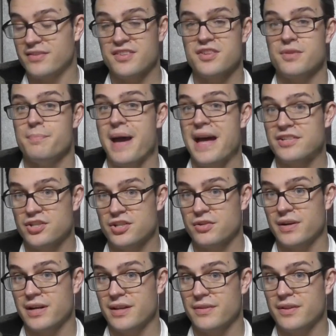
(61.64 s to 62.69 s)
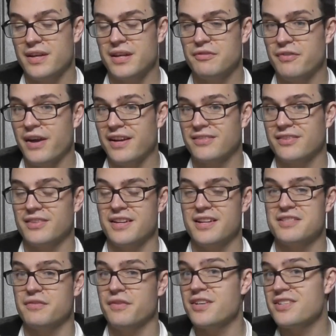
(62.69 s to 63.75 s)
it doesn't match it or anything. In fact,
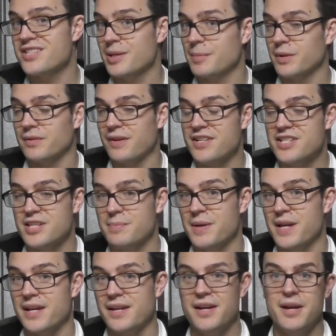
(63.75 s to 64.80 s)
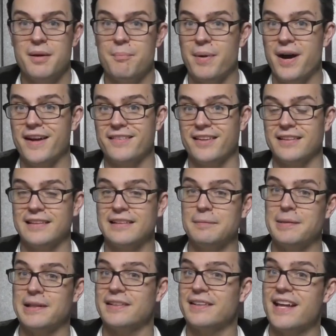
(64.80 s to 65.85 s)
it's a very similar recipe, but a
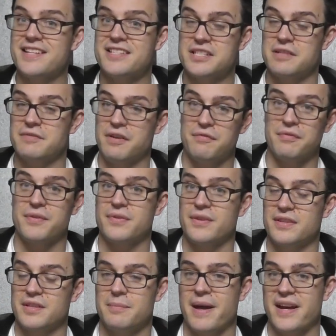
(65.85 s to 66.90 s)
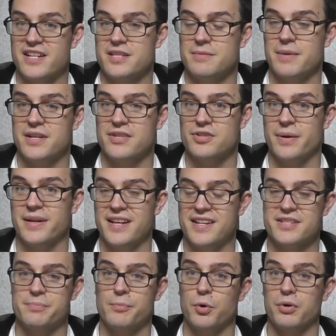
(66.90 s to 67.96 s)
little bit less of everything than MaxiMet, so I
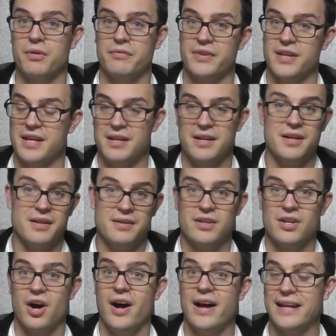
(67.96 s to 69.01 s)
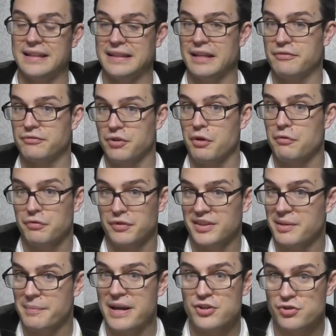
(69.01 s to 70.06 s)
guess more of the iron left over
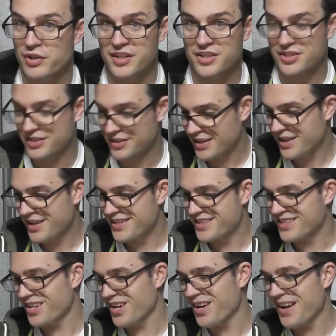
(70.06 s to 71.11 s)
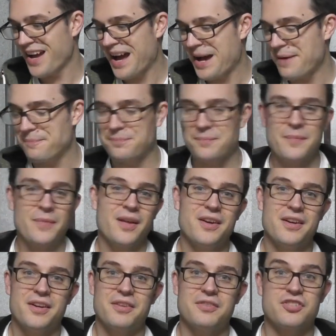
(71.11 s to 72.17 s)
in the matrix. So,
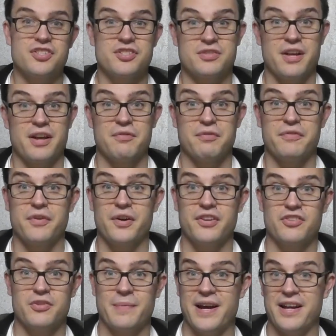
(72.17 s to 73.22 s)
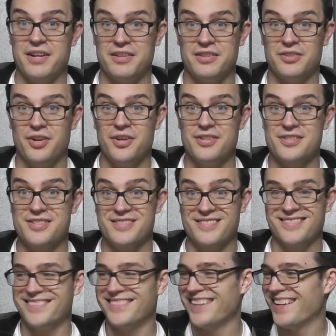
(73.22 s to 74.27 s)
just referring to my
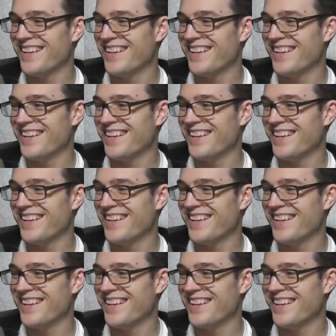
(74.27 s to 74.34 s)
notes,